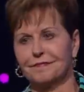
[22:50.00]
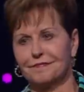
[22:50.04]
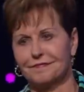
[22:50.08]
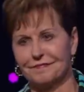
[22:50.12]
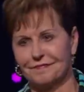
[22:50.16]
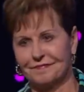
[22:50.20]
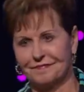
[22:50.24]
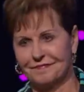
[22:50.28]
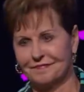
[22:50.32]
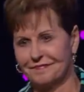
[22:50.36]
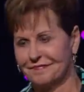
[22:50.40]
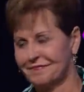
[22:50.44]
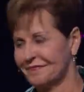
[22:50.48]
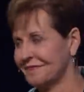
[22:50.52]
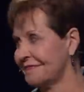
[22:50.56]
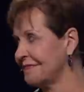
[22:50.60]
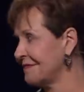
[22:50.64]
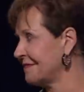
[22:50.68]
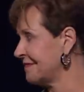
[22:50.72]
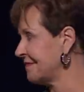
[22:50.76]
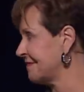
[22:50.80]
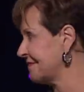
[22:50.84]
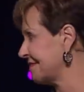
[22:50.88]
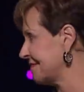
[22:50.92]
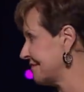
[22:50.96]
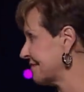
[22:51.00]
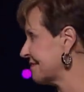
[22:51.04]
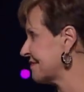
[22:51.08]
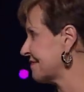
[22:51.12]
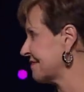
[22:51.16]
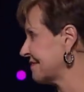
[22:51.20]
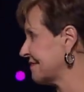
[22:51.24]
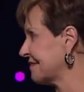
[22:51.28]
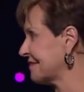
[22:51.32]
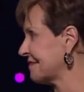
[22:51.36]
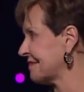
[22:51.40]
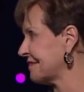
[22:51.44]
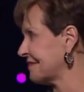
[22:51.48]

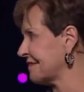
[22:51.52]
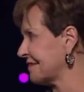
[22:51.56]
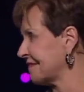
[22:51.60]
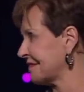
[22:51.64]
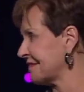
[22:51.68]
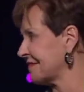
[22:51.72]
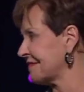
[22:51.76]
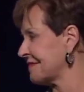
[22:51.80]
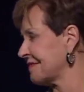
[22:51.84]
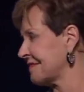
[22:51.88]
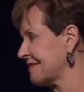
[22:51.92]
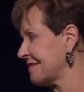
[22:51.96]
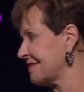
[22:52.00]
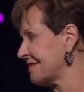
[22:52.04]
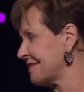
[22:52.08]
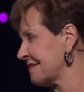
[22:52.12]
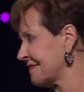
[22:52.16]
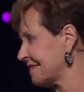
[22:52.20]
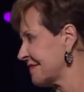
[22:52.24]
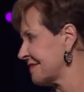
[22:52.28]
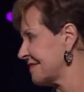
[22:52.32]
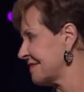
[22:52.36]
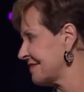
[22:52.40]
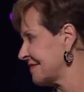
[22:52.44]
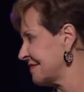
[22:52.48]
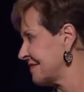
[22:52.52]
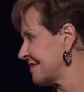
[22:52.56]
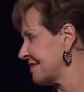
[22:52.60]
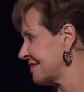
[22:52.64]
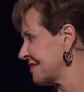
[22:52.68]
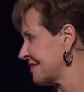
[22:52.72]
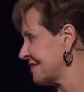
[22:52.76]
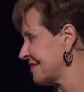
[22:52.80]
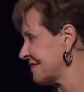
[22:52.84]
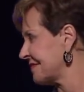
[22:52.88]
Nobody speaks.